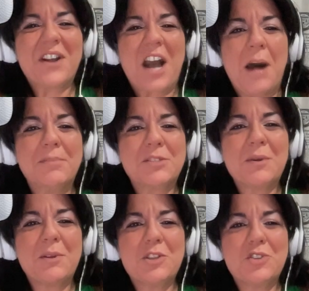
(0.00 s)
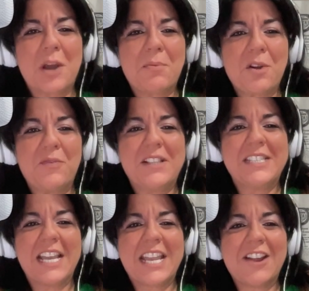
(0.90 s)
accomplishment when you drop her off at
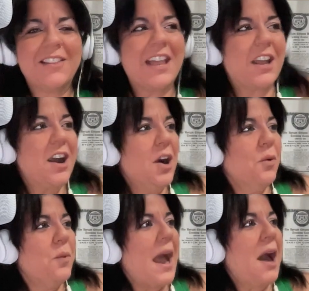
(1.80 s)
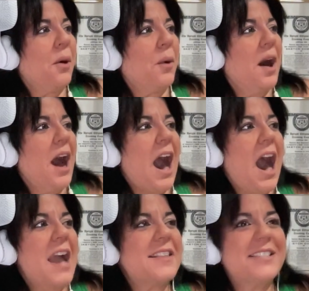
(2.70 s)
daycare? Like, wow,
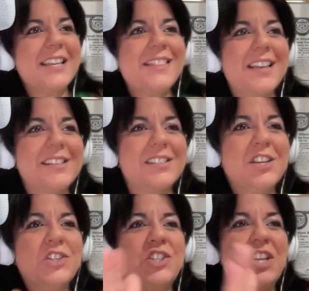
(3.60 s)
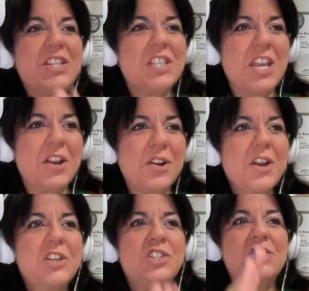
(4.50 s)
I did this. She's here.
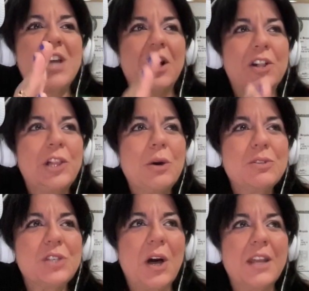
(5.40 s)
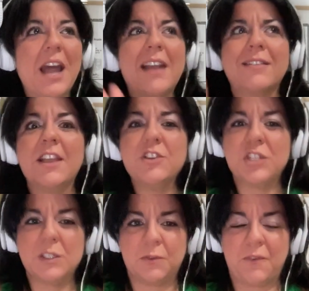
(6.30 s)
She's got clothes on. I think
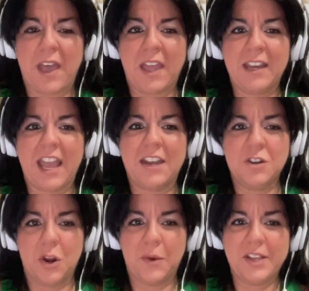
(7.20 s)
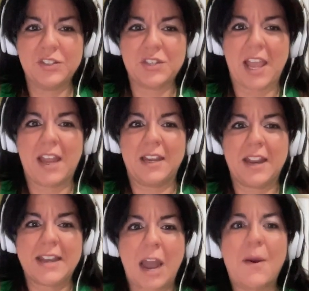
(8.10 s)
she's fed and nourished. And
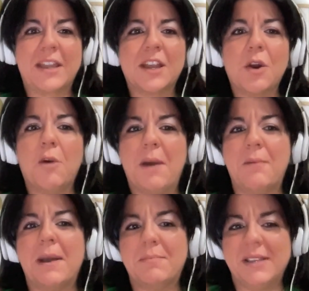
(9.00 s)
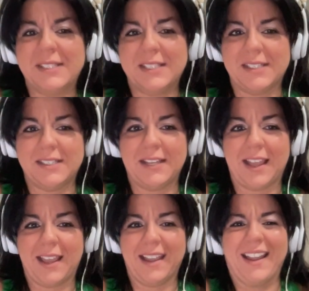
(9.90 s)
now I can go about my business today.